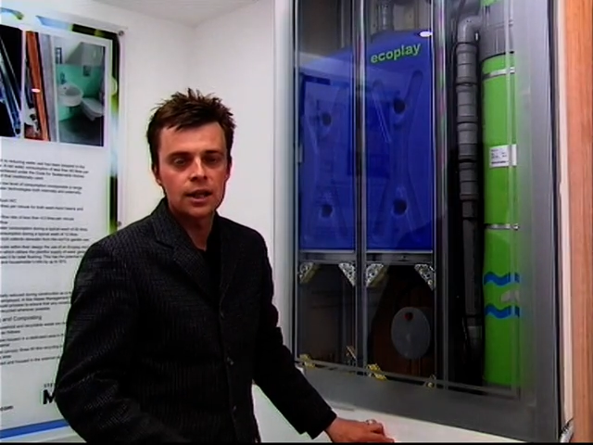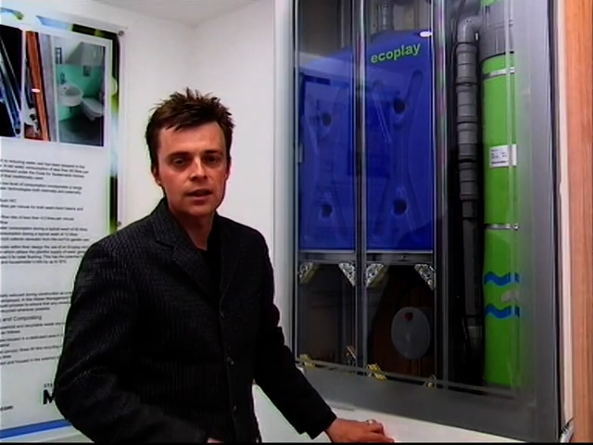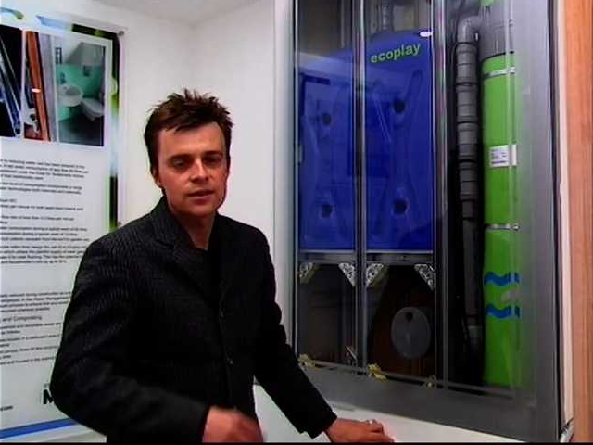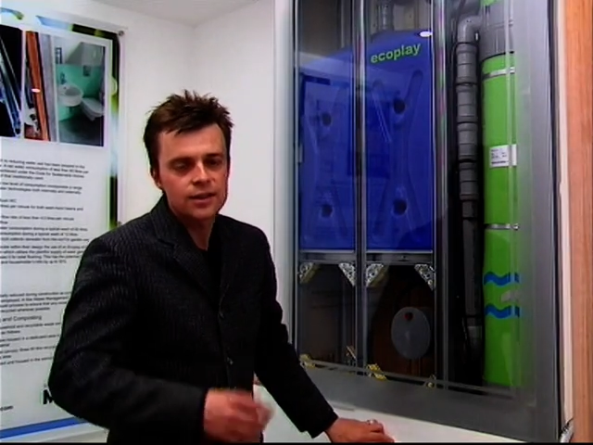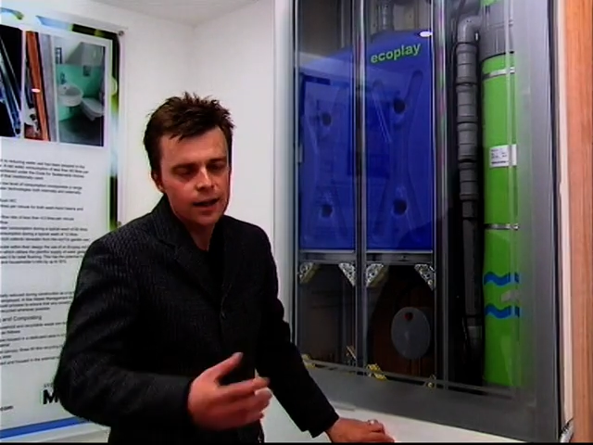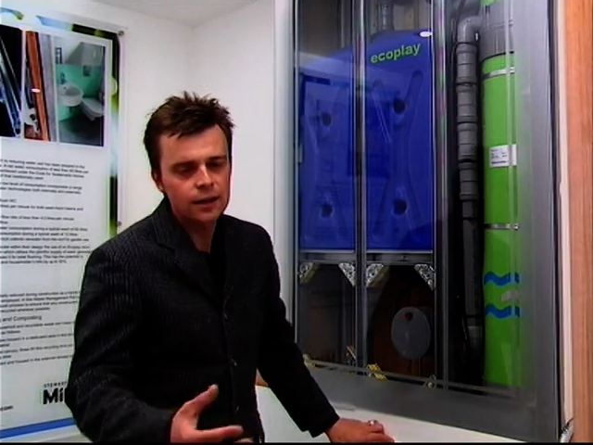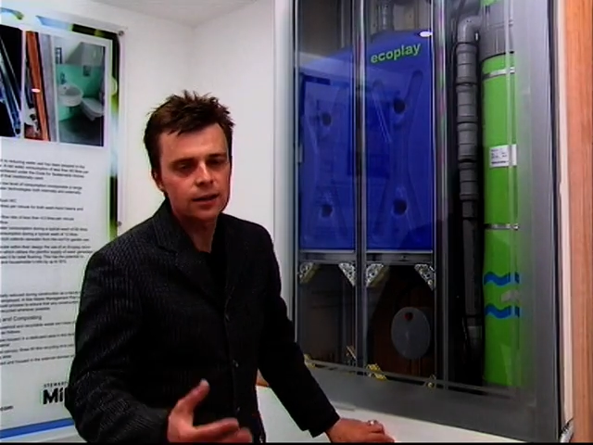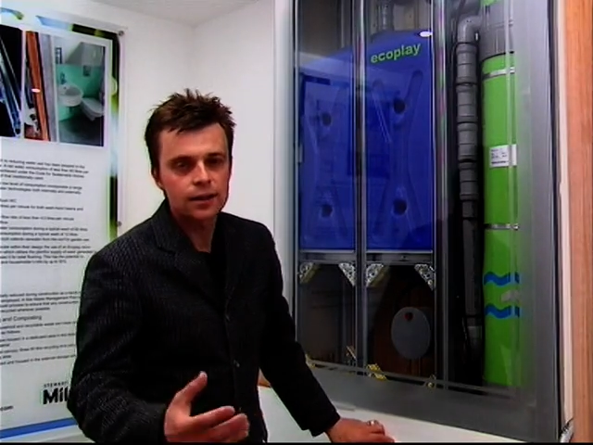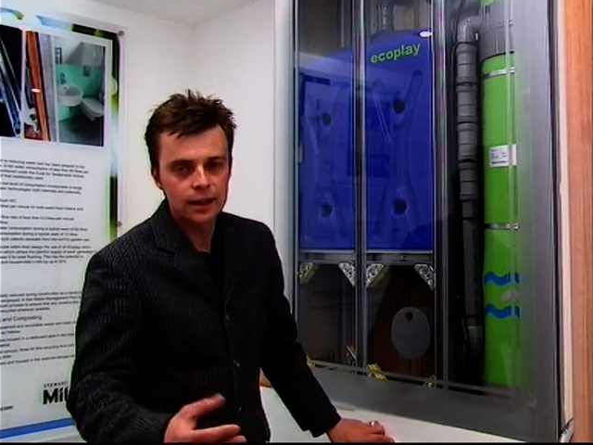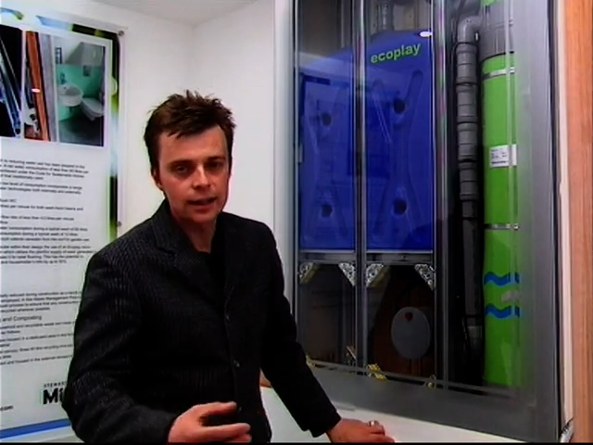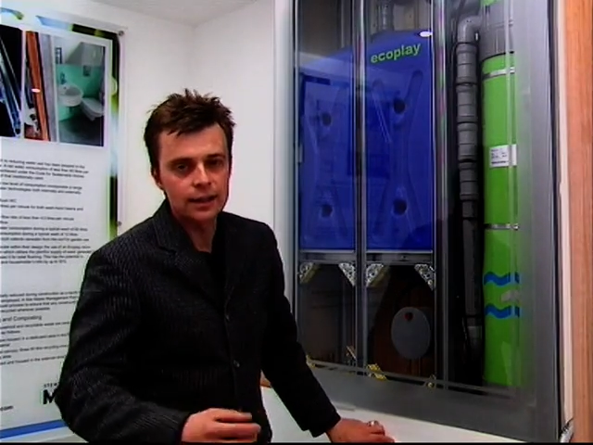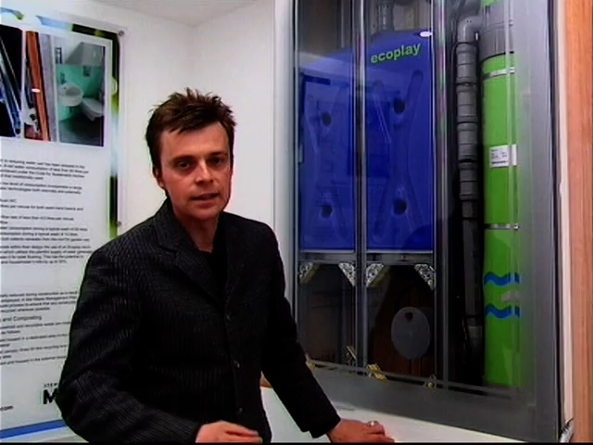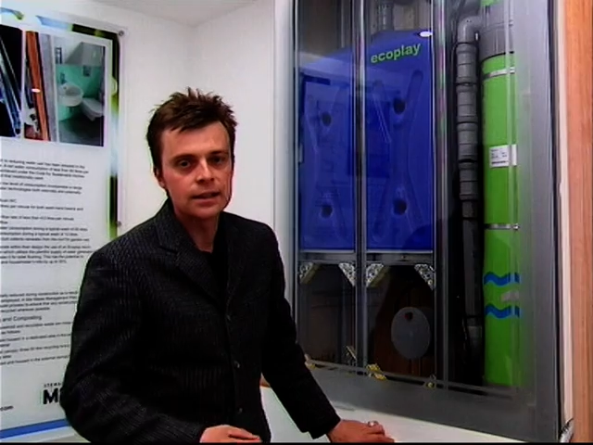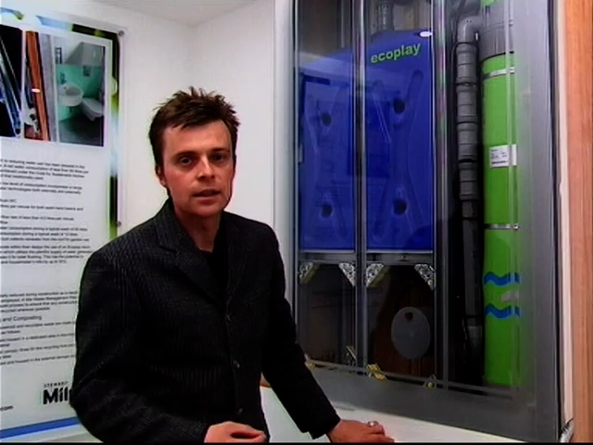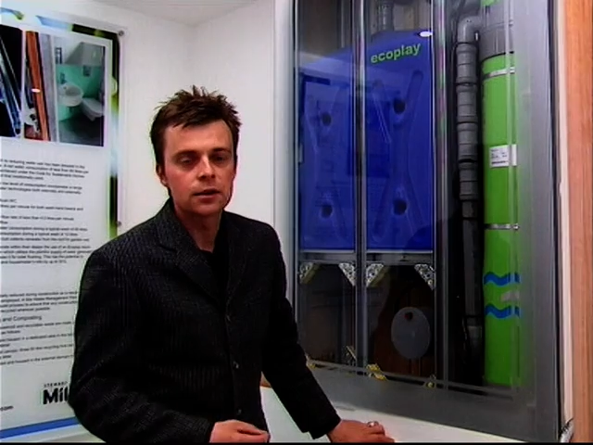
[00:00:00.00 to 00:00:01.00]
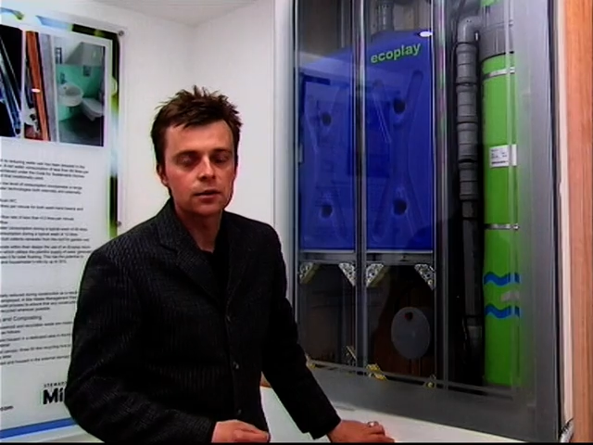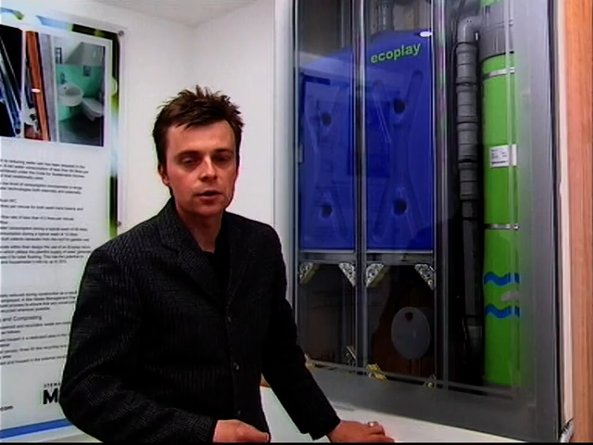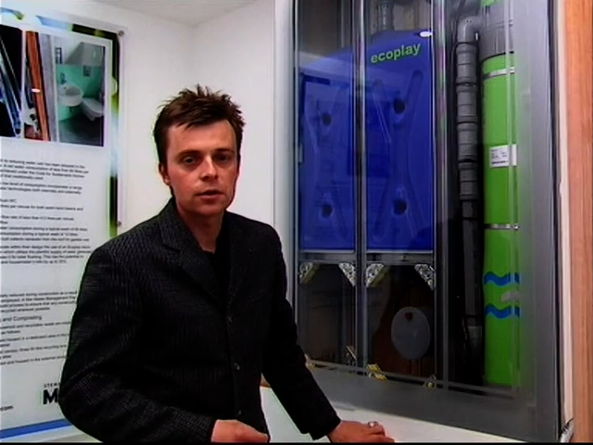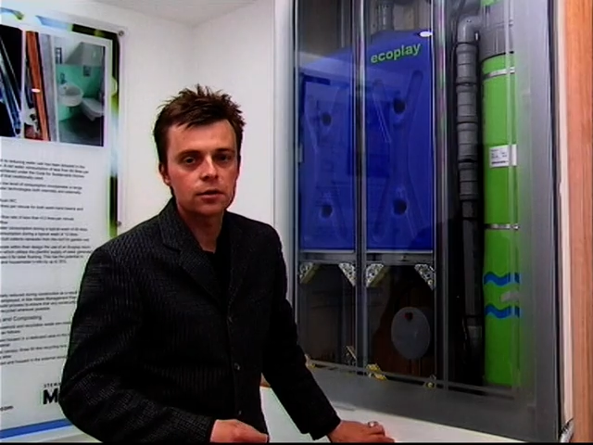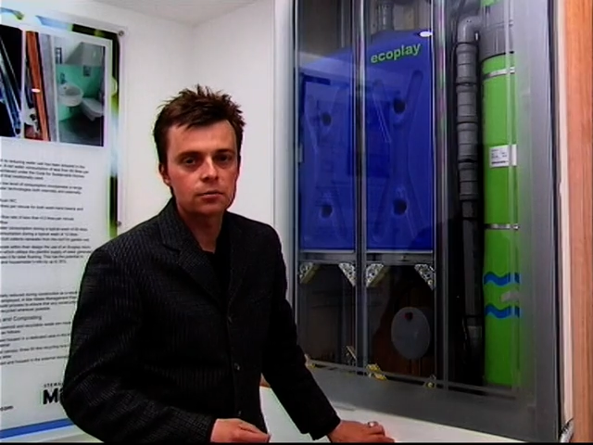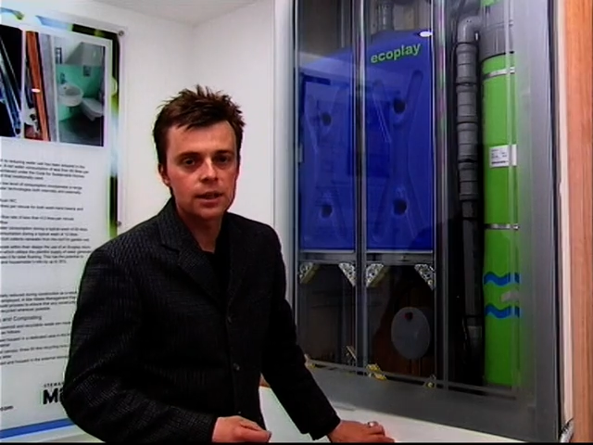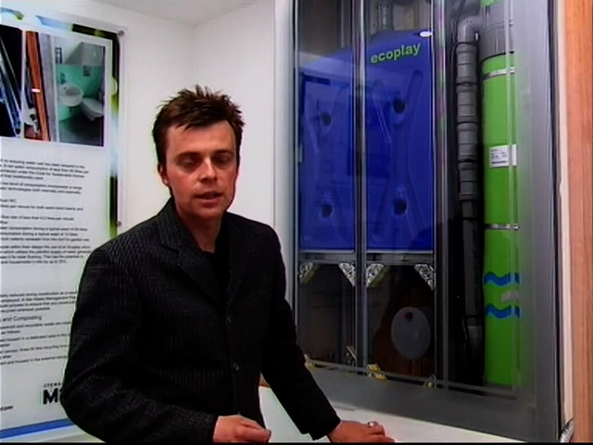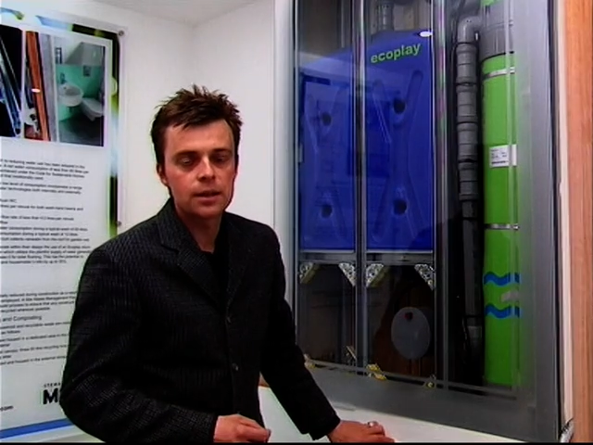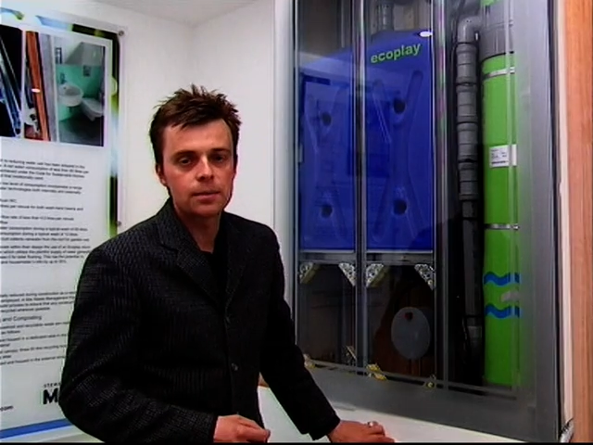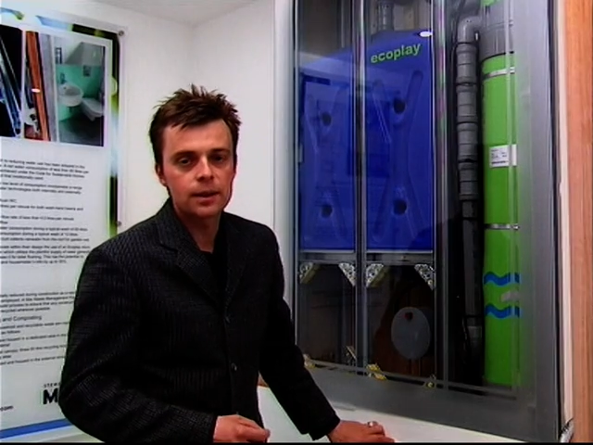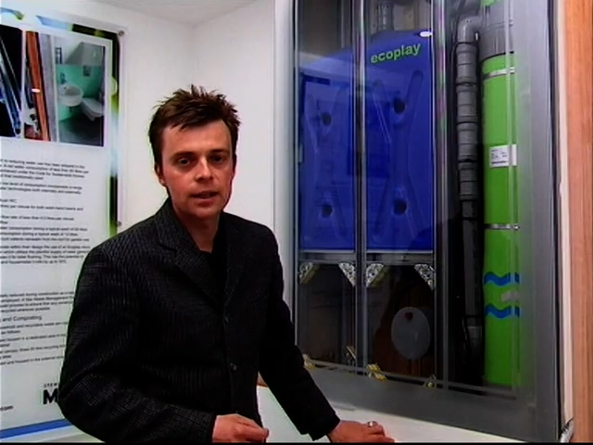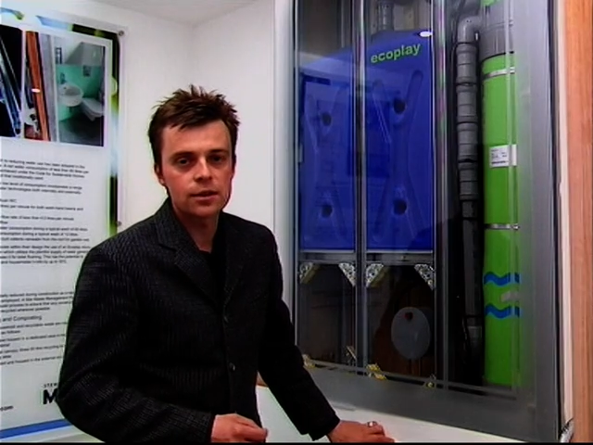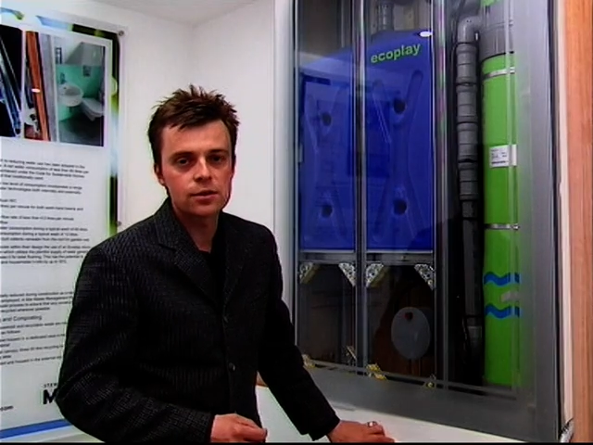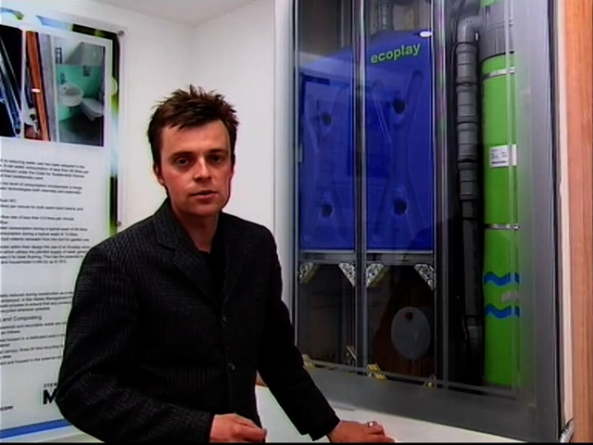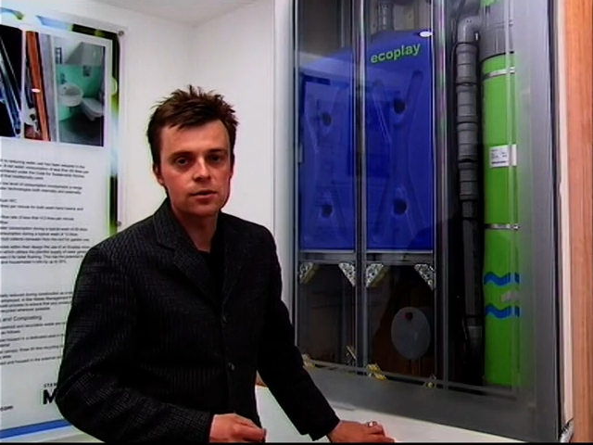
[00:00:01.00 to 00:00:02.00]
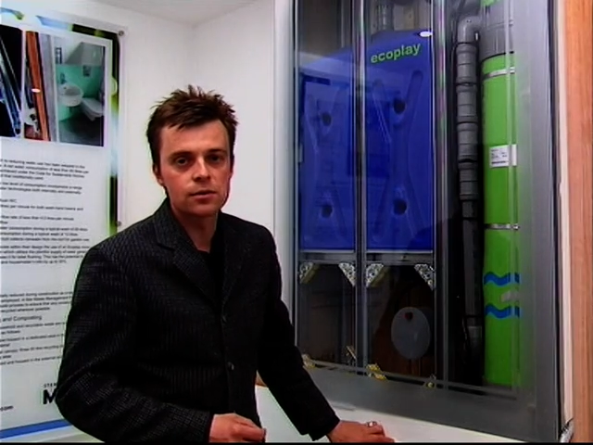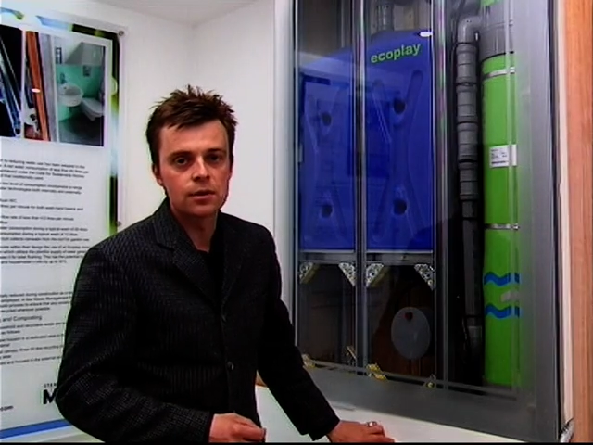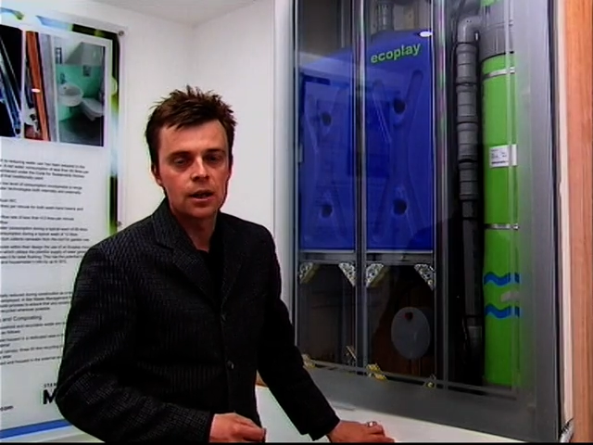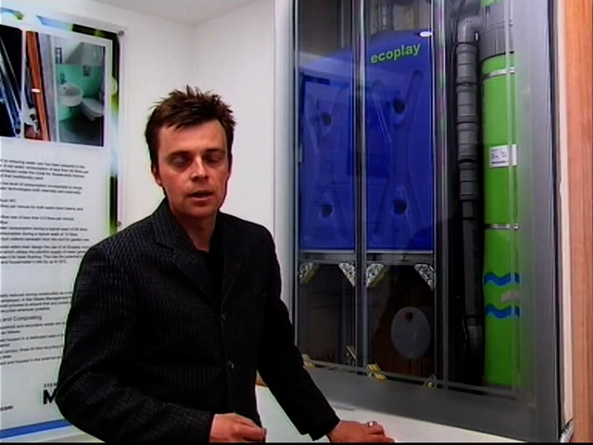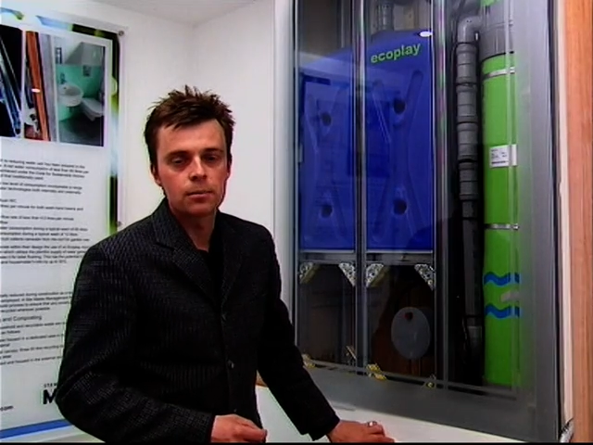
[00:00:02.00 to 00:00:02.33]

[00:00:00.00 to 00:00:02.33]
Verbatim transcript: Technically, not a really big issue,